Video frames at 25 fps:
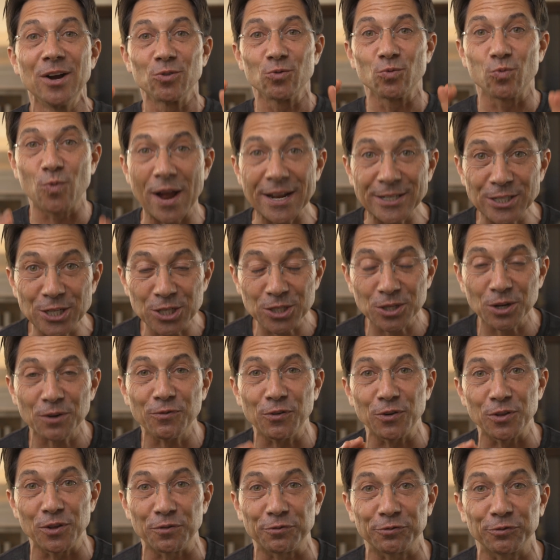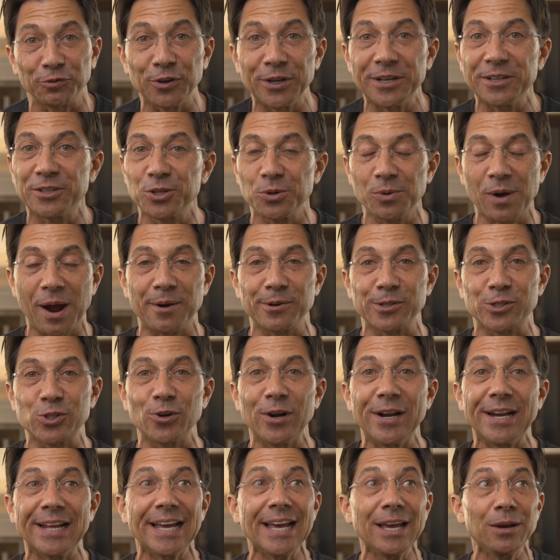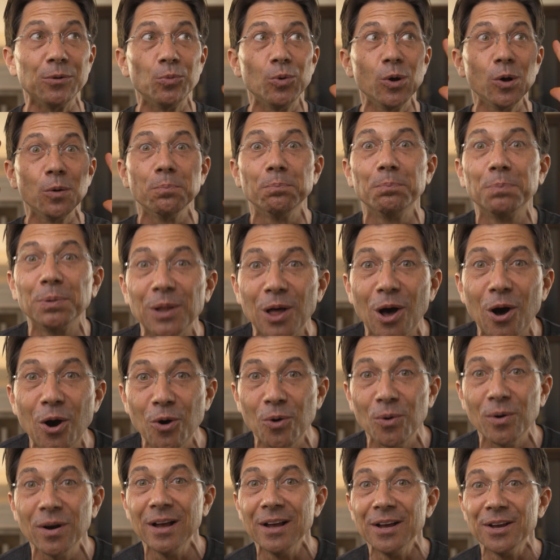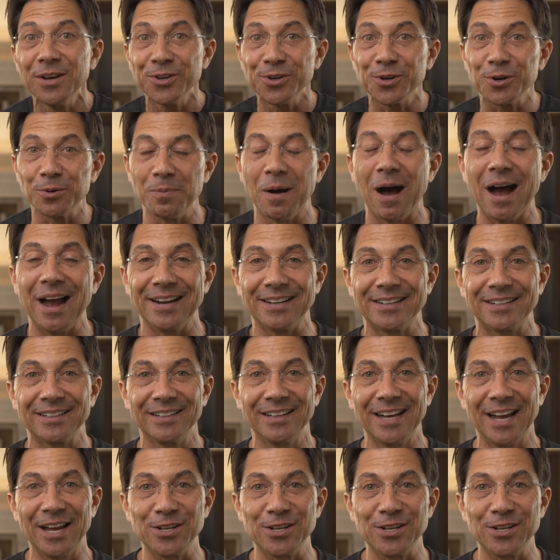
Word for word: Register for the free two hour training. It will blow your mind.